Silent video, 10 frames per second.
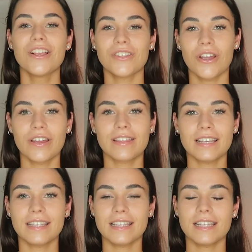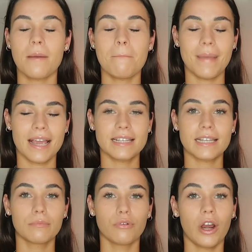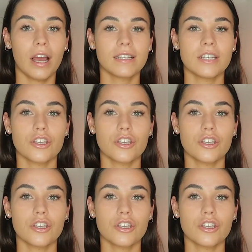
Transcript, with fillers: So this is an amazing product.